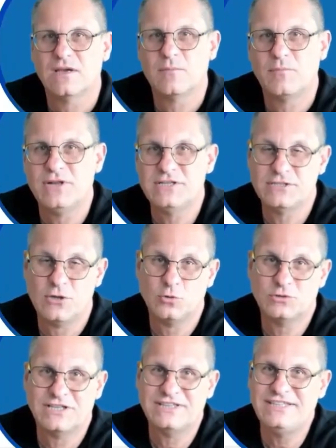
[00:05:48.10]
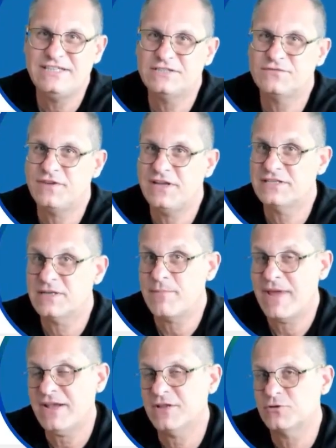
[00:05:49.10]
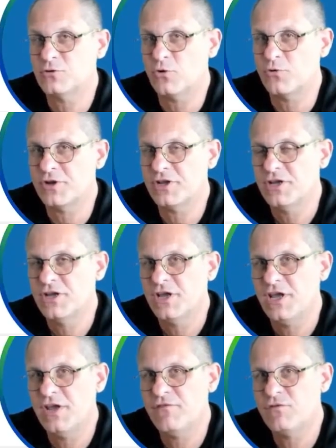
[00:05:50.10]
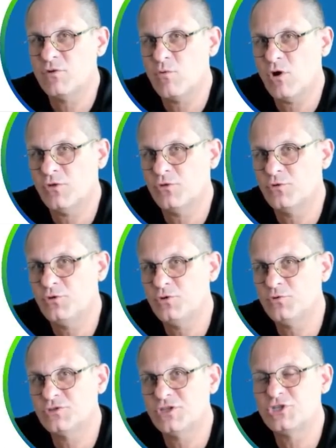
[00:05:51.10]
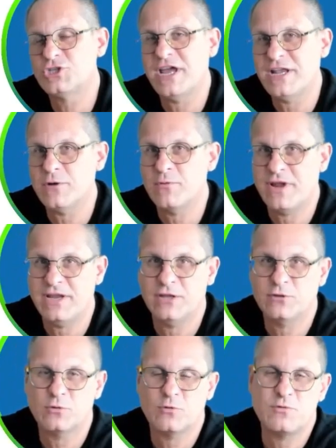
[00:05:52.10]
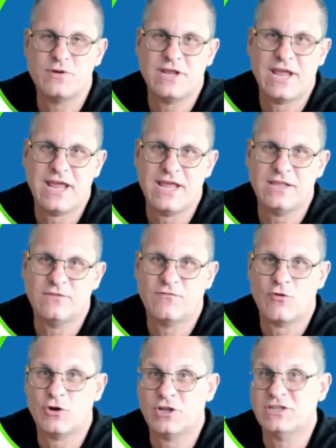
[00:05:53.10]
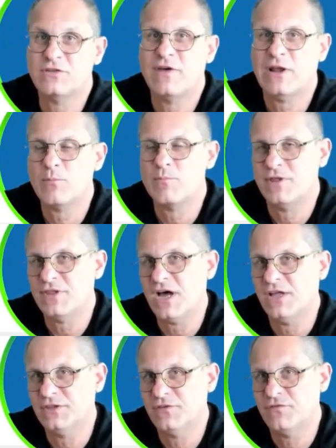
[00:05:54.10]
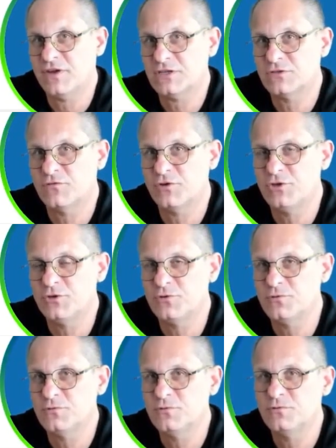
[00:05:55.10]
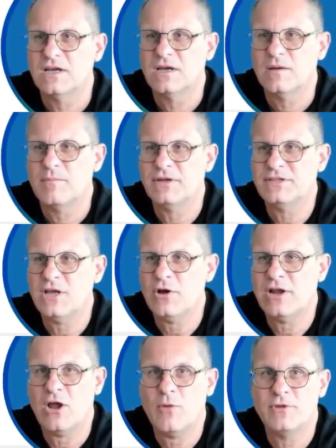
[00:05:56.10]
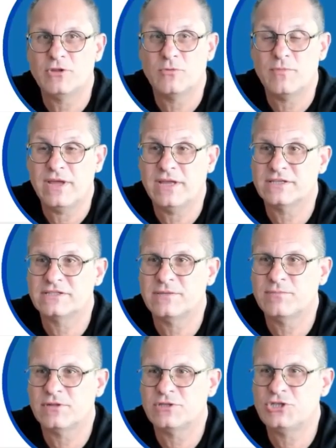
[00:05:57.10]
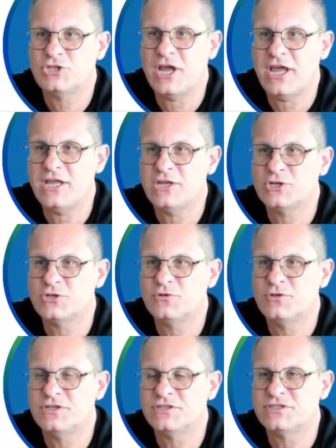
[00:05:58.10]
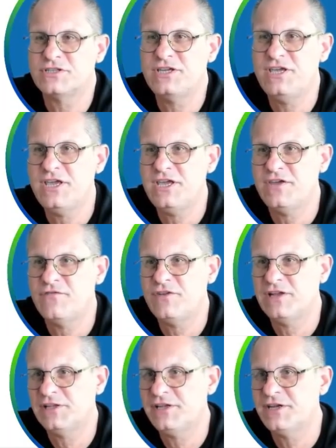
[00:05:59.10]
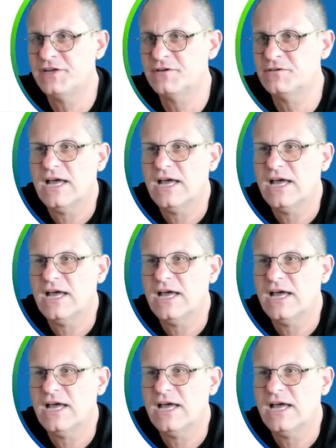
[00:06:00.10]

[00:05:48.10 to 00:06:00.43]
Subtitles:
Please note that these fields are mandatory if you want to use the generator to create further development artifacts for you. But now allow me to make a simple change to this key field here.